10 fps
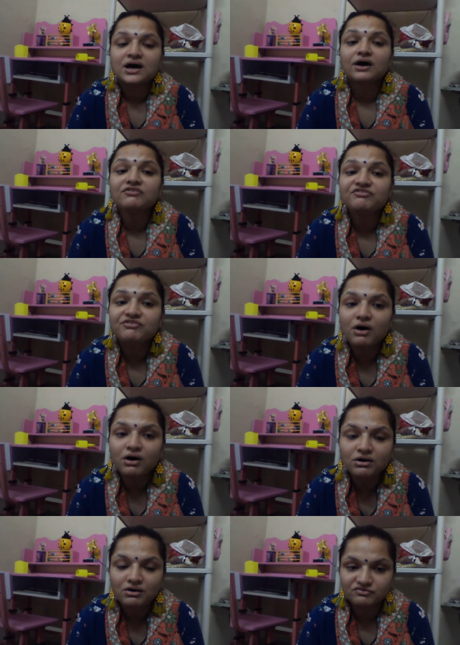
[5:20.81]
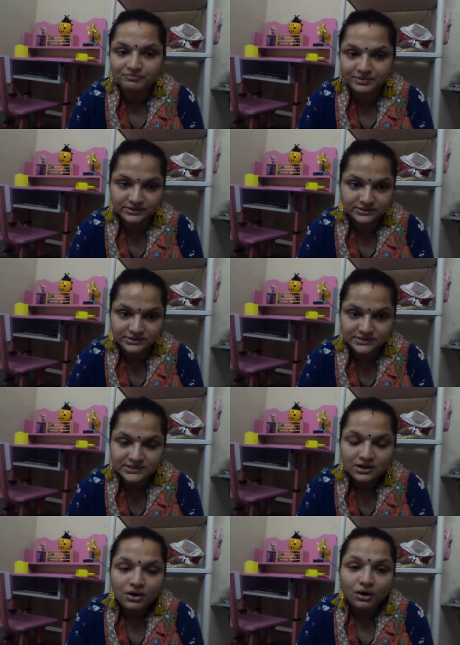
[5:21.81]
A flock of
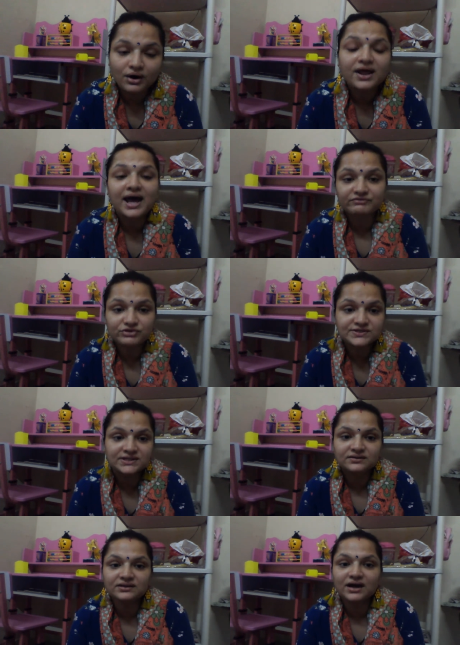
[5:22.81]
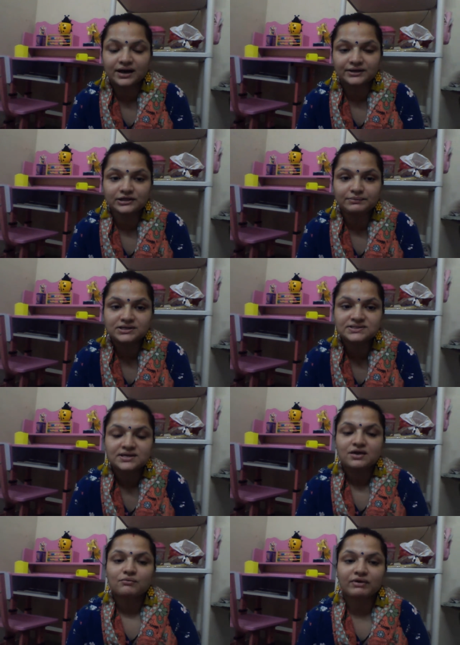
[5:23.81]
birds. Or have you seen the honeybees
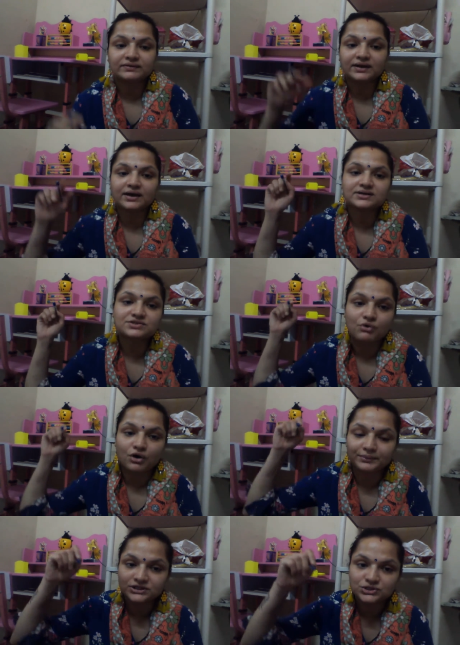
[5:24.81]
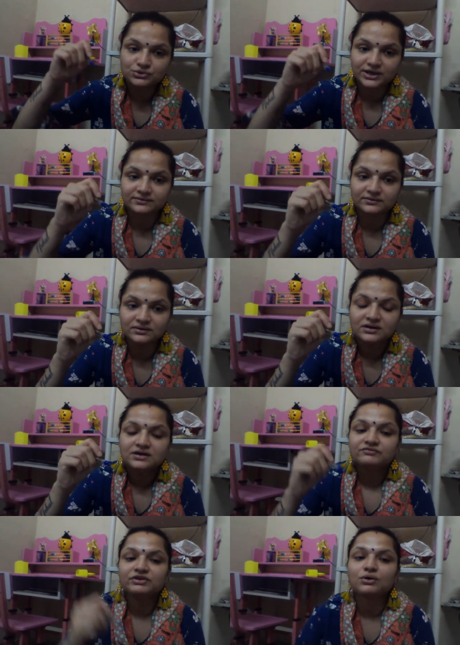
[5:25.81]
when they are swarming together?
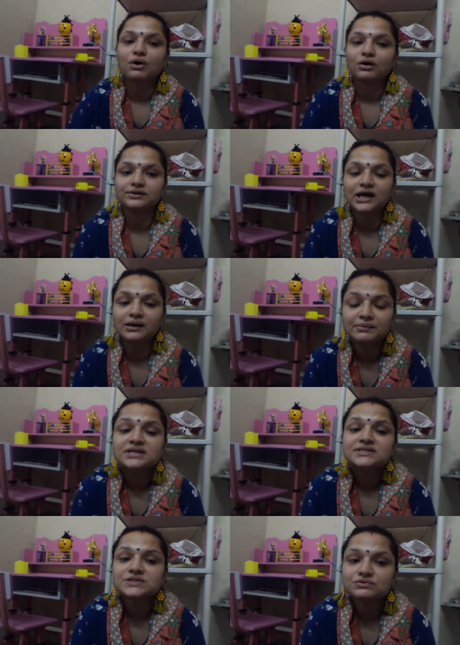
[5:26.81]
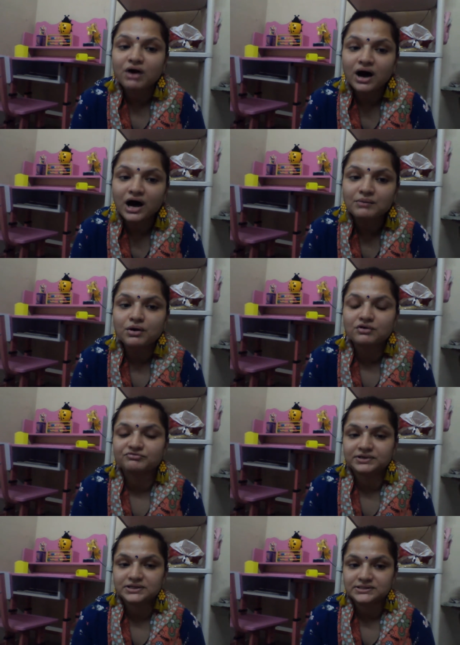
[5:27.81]
We call them swarm
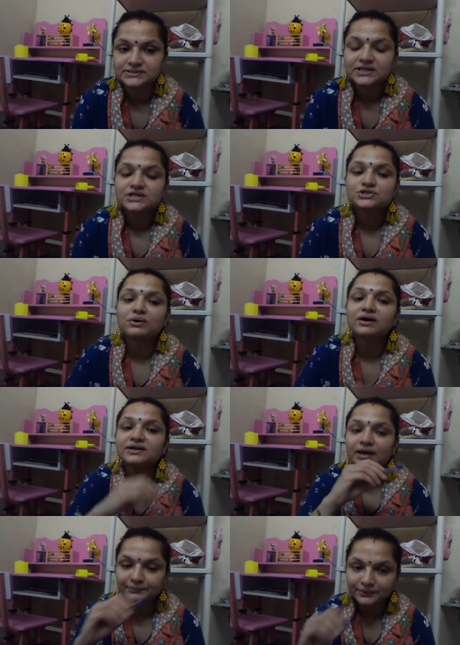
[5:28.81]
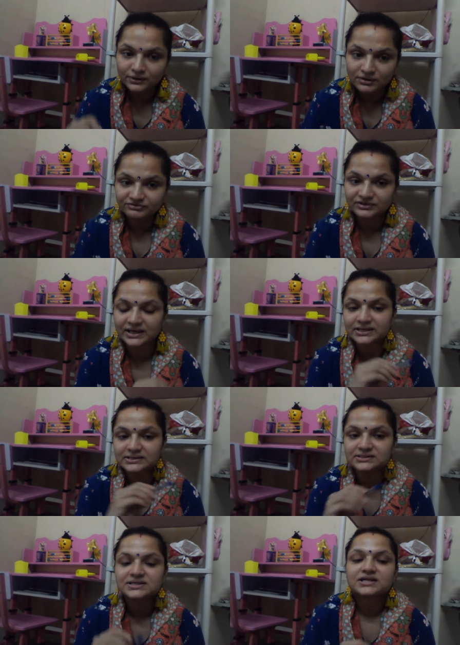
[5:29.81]
of bees. So a number of
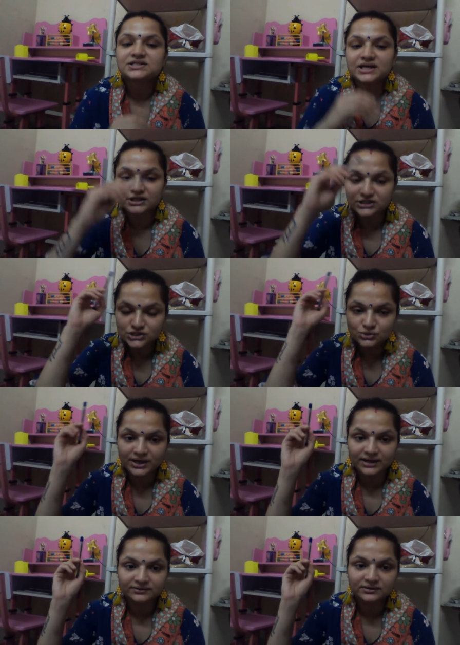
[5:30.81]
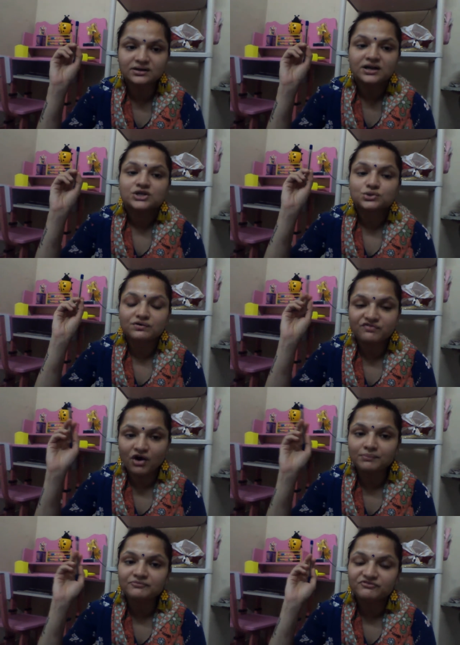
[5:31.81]
things taken together to
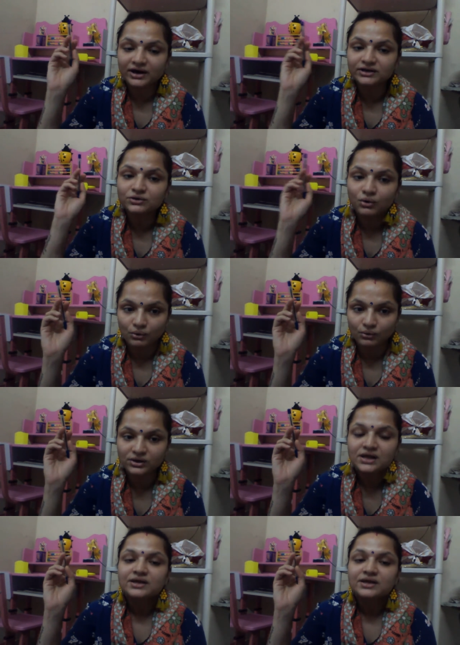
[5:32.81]
form one whole,